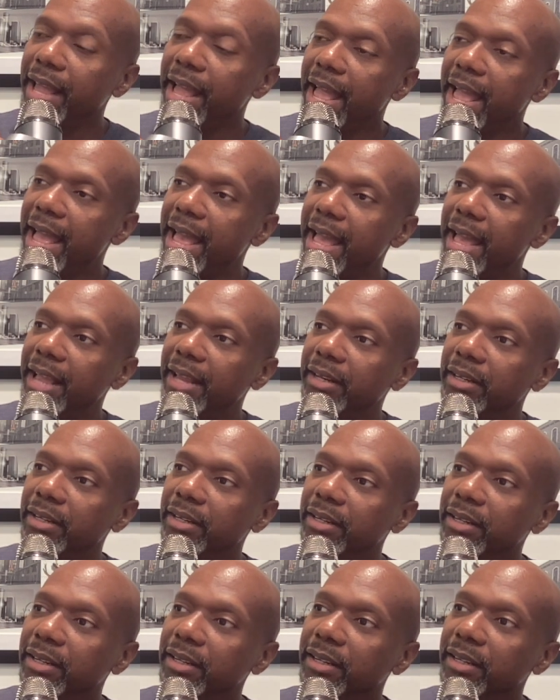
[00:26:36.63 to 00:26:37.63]
And
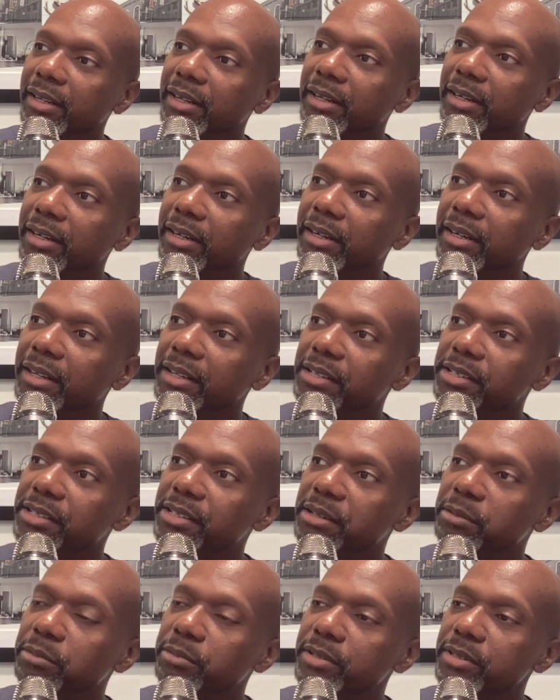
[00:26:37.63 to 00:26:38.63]

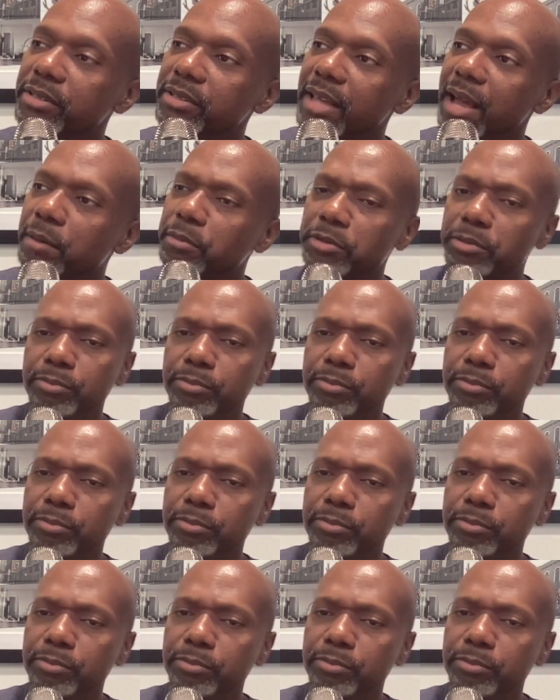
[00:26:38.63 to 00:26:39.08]
I was